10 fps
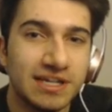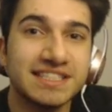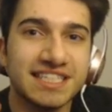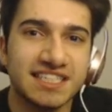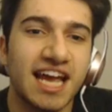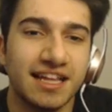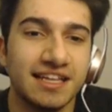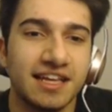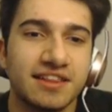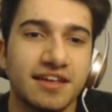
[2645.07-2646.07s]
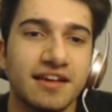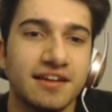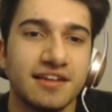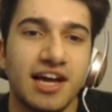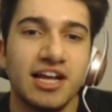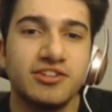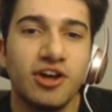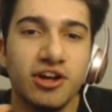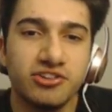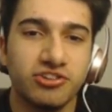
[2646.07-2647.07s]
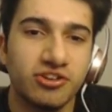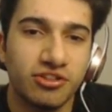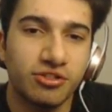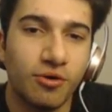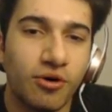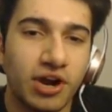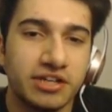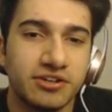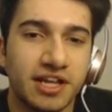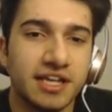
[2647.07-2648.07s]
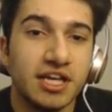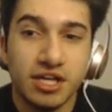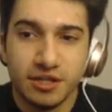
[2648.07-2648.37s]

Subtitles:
It's exactly like that. I touch Thor, and they're like,